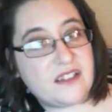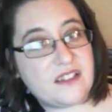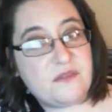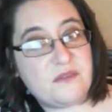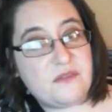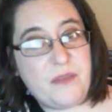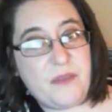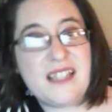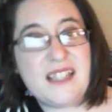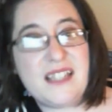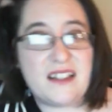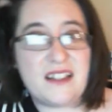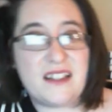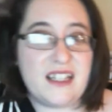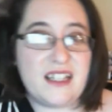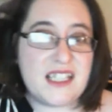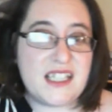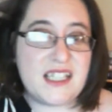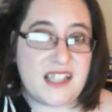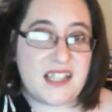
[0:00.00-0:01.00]

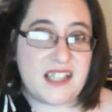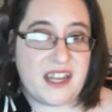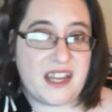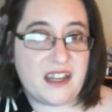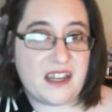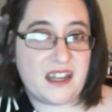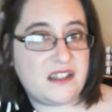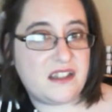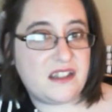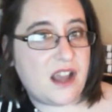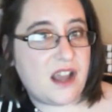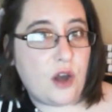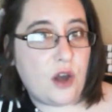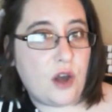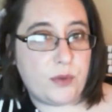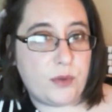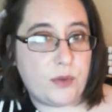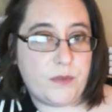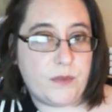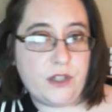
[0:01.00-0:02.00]
basically a psychic to
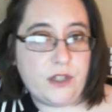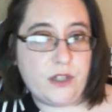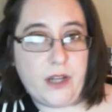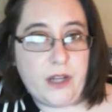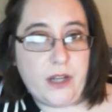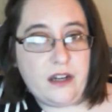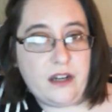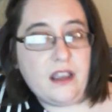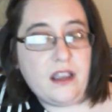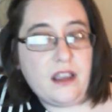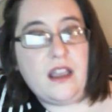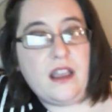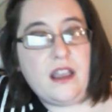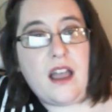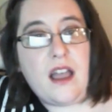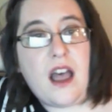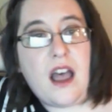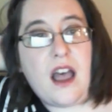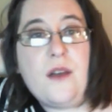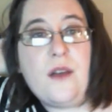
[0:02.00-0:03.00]
help him do it.
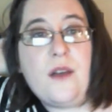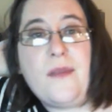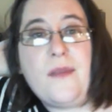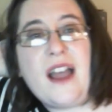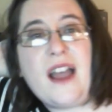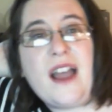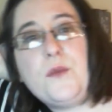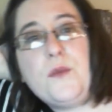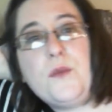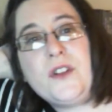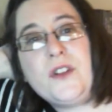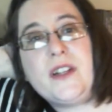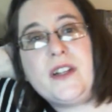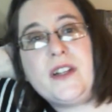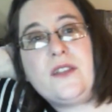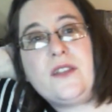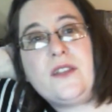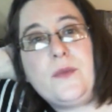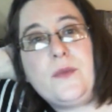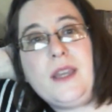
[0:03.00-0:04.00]
I'm
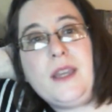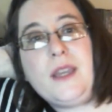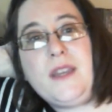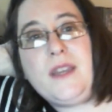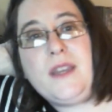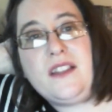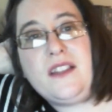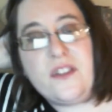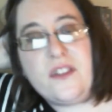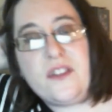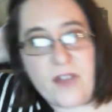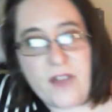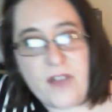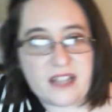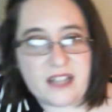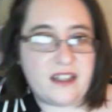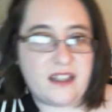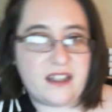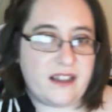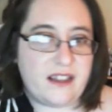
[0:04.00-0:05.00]
wondering if maybe the
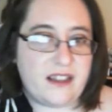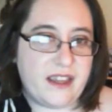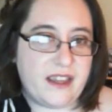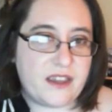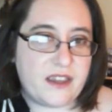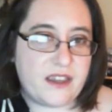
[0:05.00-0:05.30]
fact that, like,